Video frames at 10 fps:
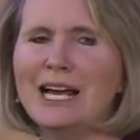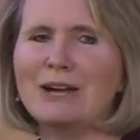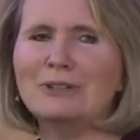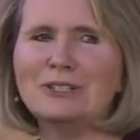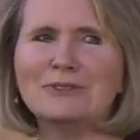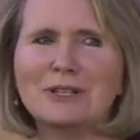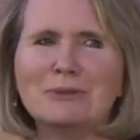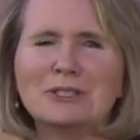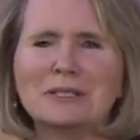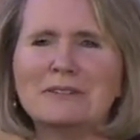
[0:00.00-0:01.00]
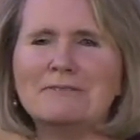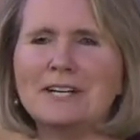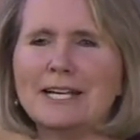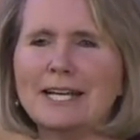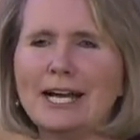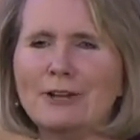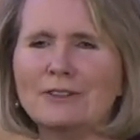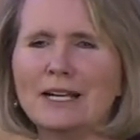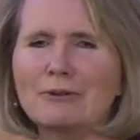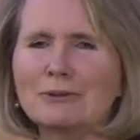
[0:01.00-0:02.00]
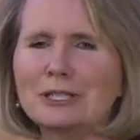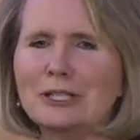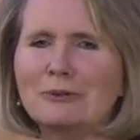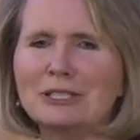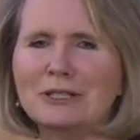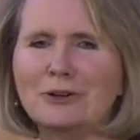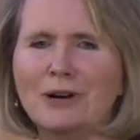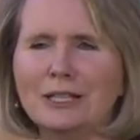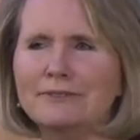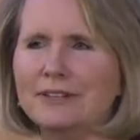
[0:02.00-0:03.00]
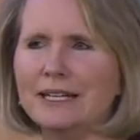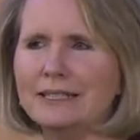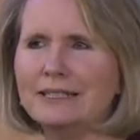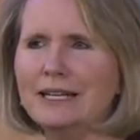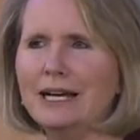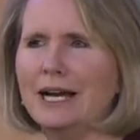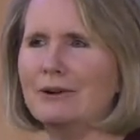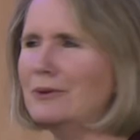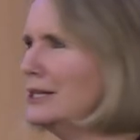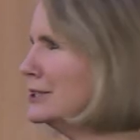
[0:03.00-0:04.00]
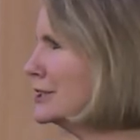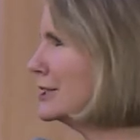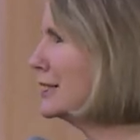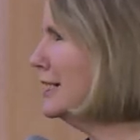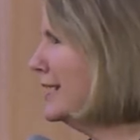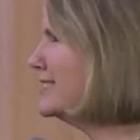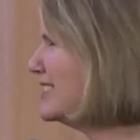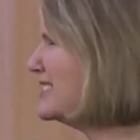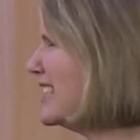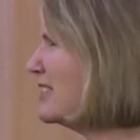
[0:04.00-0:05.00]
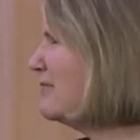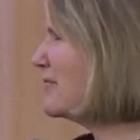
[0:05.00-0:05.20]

I wonder if someone's going to find out that I really wasn't qualified. I wonder, is this sounding